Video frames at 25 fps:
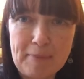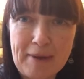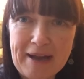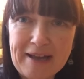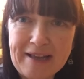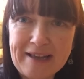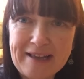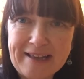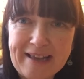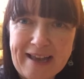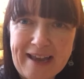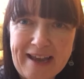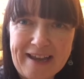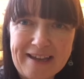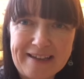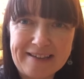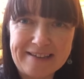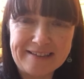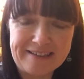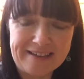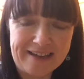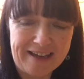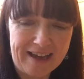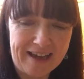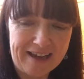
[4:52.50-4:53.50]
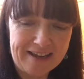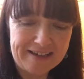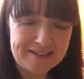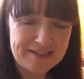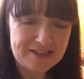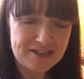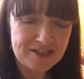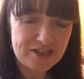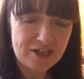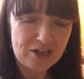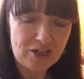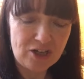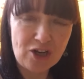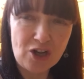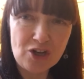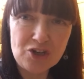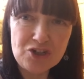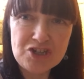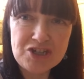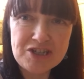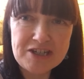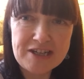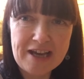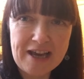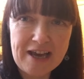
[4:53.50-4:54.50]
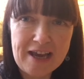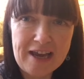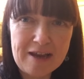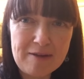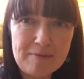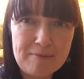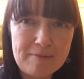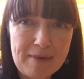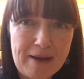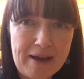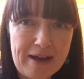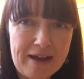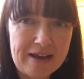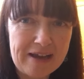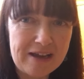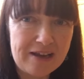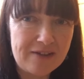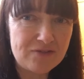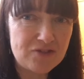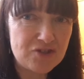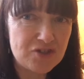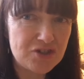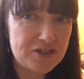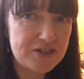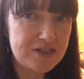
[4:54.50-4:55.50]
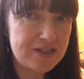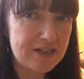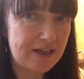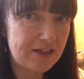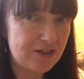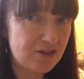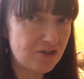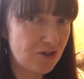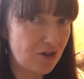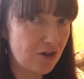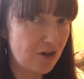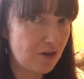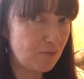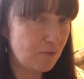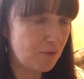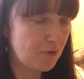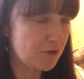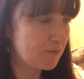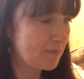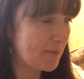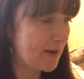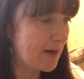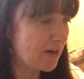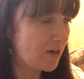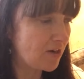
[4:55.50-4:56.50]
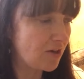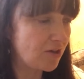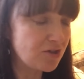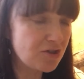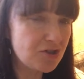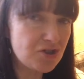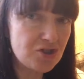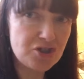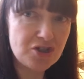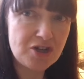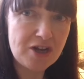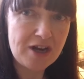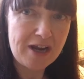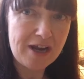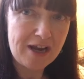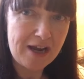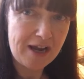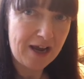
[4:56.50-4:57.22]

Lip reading: Back again, it's lunchtime. I have just sat down with my lunch.